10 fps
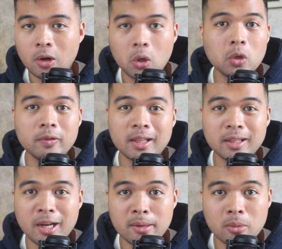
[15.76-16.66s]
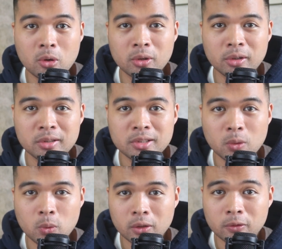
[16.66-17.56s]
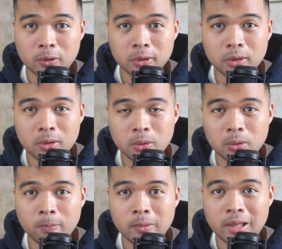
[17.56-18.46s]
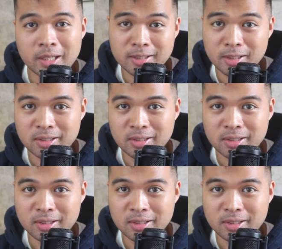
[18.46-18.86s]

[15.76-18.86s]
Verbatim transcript: All of that and more. So without further ado, let's get